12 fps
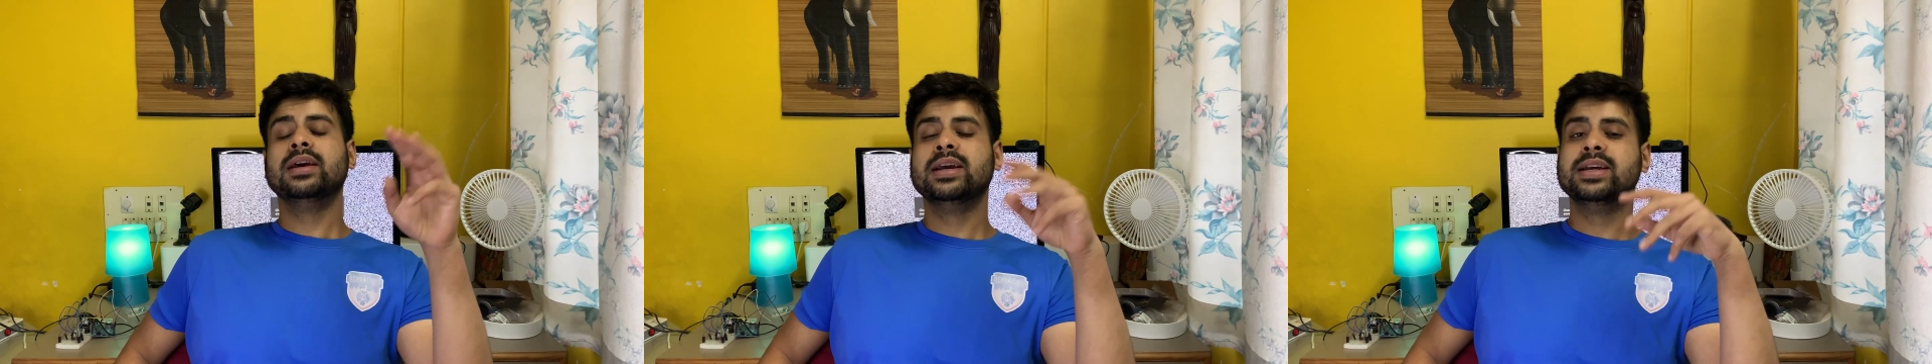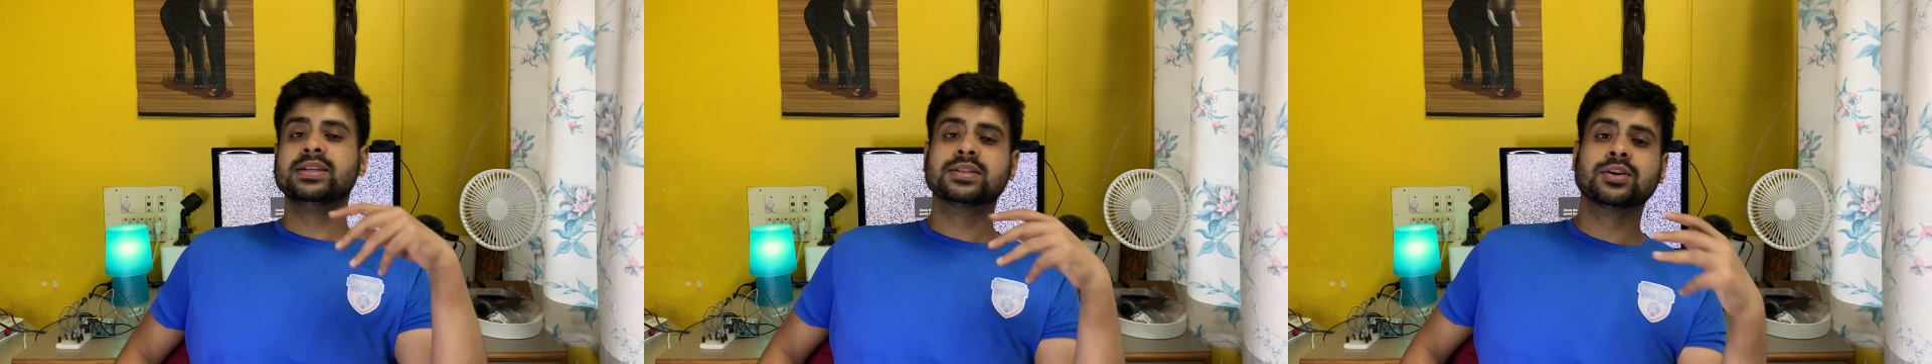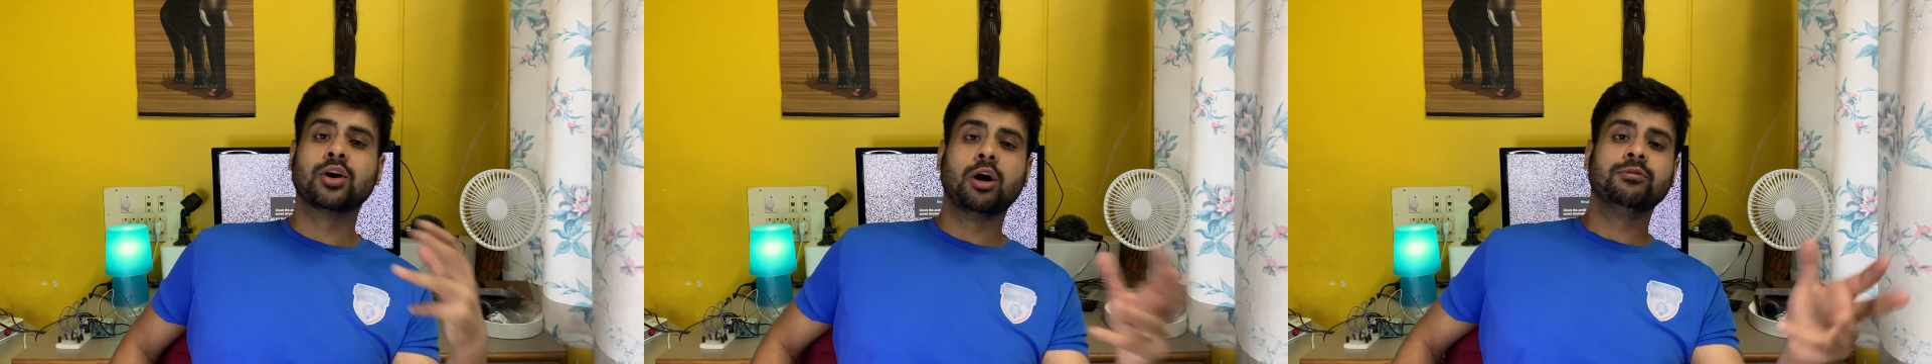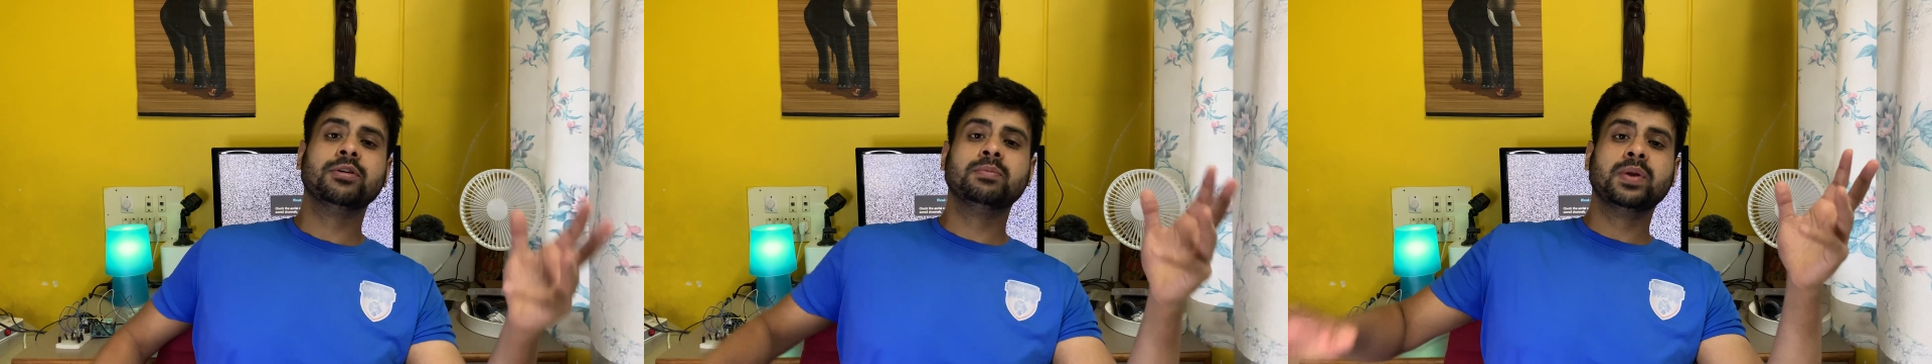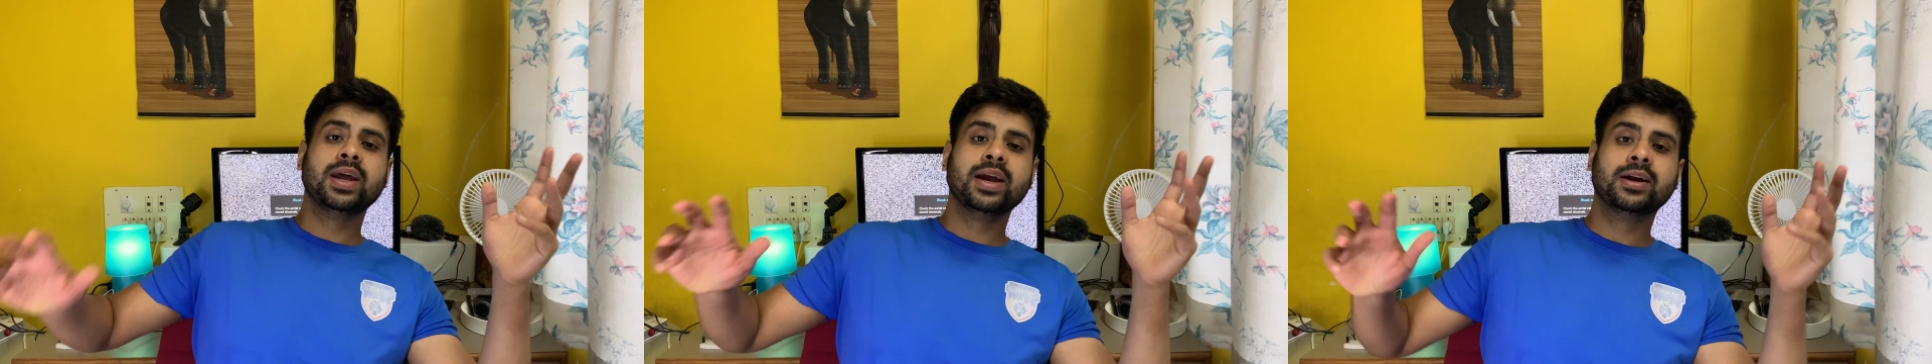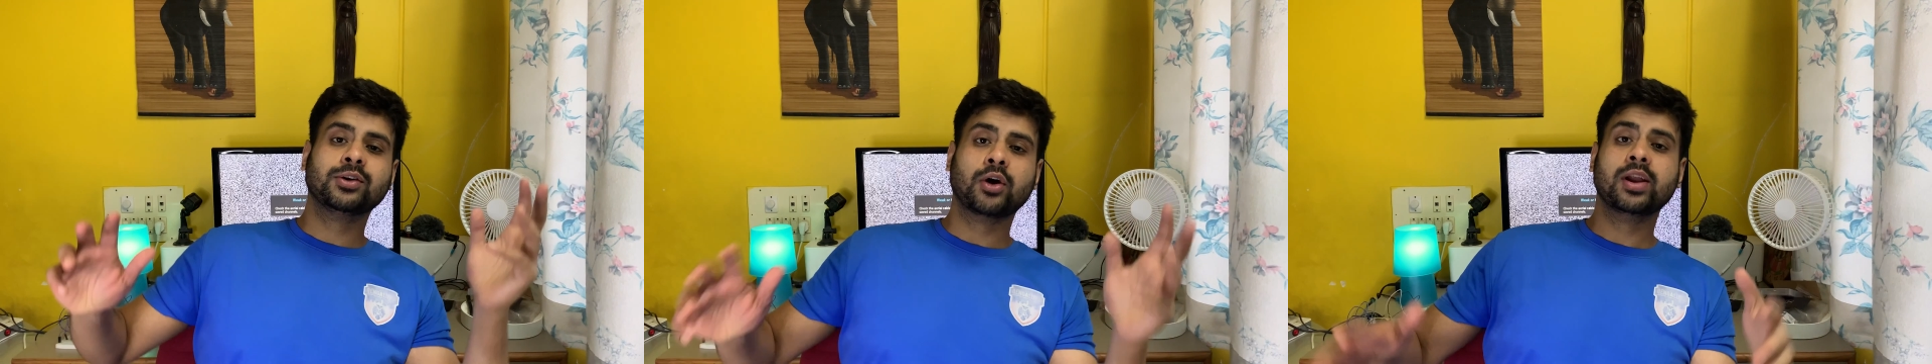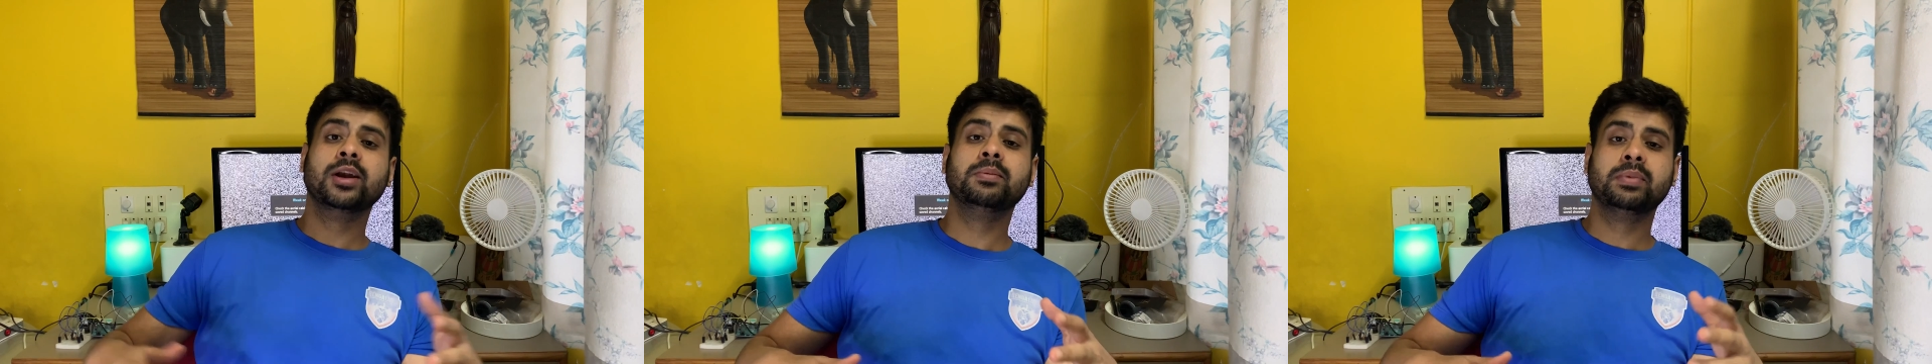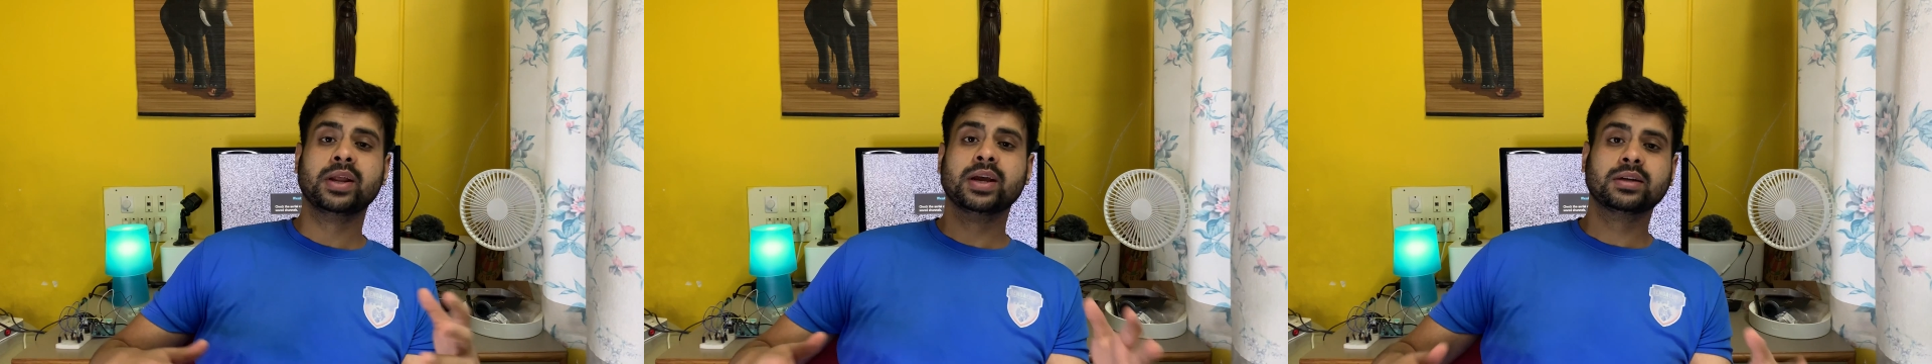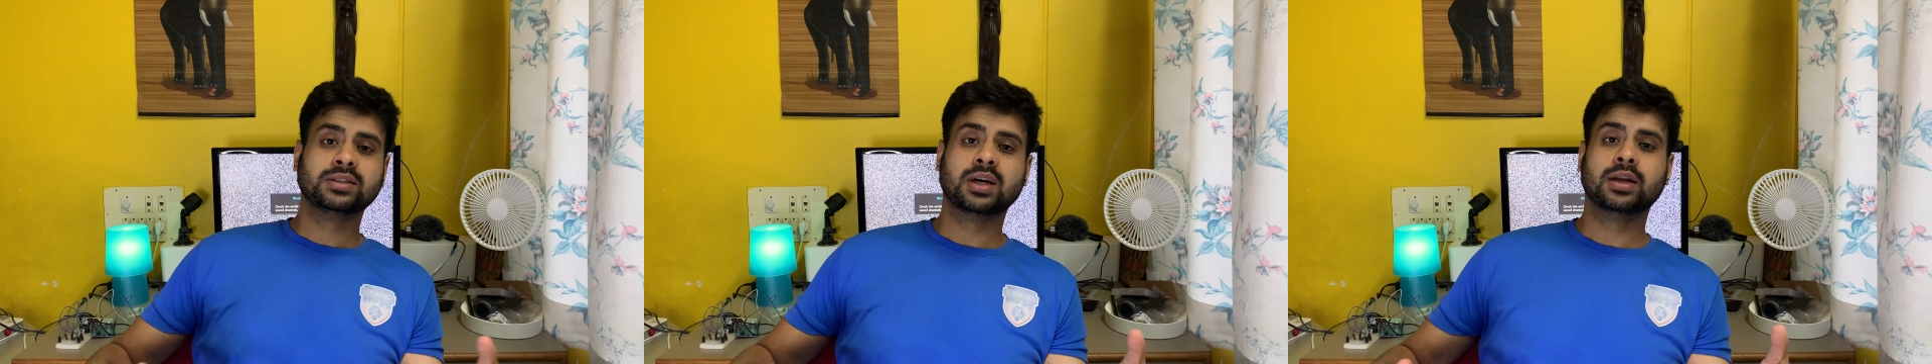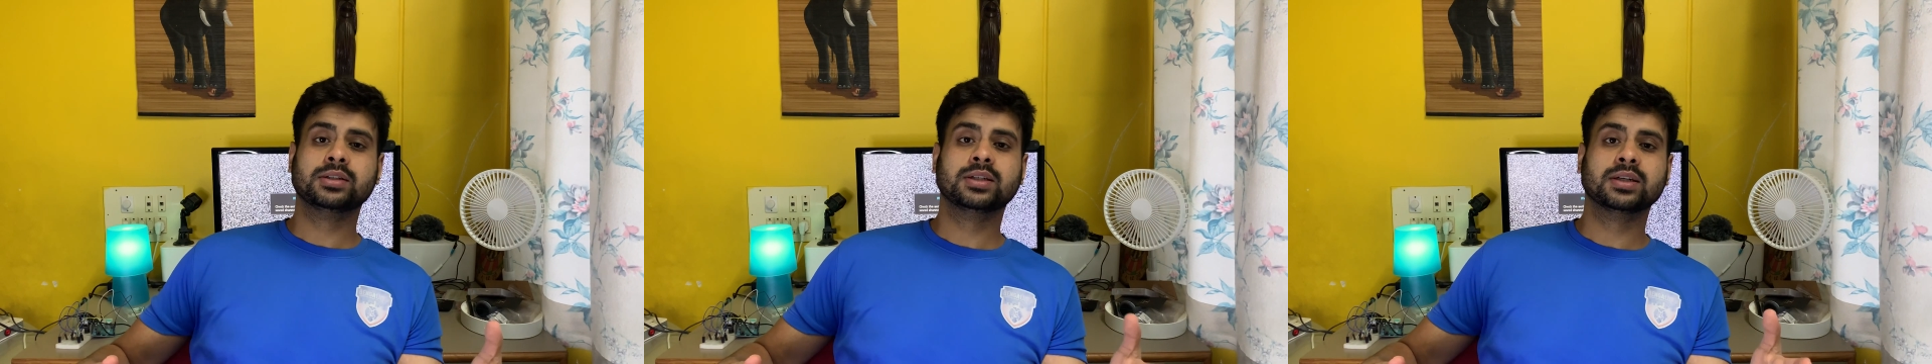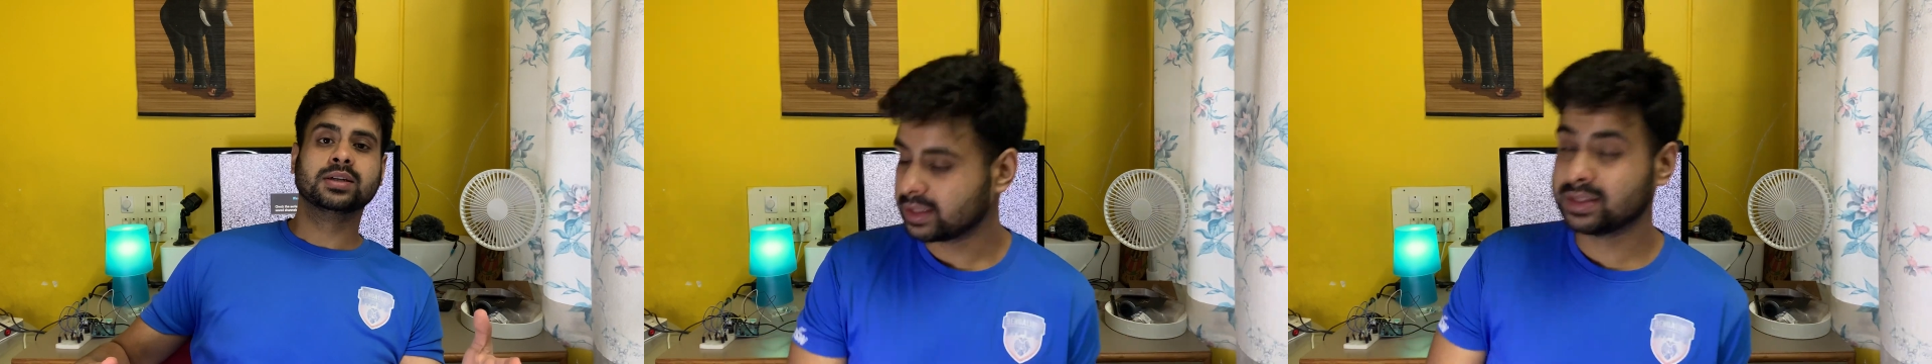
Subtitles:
is coffee break, toilet break charging.